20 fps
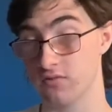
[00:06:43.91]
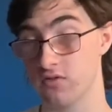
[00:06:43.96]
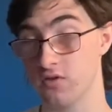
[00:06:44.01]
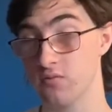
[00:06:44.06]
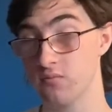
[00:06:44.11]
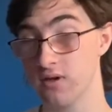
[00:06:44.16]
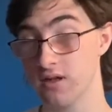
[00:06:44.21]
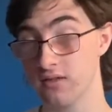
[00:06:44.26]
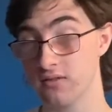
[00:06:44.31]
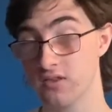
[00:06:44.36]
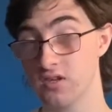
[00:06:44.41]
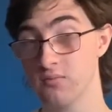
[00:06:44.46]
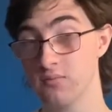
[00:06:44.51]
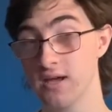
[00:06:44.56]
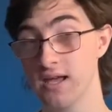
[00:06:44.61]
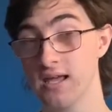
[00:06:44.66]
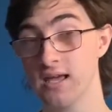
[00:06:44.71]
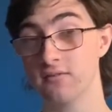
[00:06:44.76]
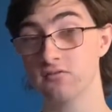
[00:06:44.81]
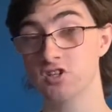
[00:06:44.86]
You
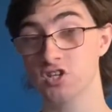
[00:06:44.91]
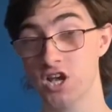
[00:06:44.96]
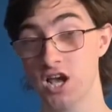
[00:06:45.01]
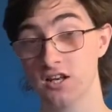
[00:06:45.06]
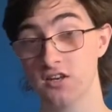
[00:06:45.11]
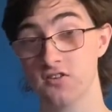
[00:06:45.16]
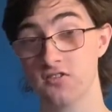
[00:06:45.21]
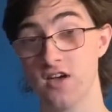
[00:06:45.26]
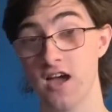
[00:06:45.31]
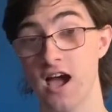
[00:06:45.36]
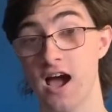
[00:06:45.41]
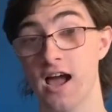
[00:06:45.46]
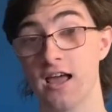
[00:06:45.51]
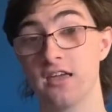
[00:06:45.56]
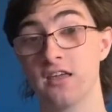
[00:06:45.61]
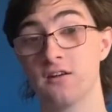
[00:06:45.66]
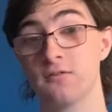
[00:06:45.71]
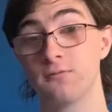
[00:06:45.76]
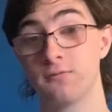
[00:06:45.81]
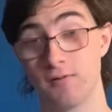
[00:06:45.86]
may have checked that I
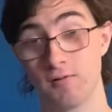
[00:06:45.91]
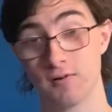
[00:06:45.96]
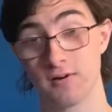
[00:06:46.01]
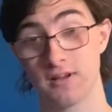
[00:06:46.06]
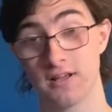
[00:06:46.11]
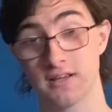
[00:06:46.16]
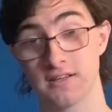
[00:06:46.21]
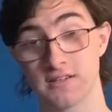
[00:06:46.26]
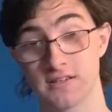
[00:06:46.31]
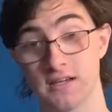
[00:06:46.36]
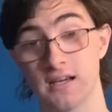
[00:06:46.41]
can afford it,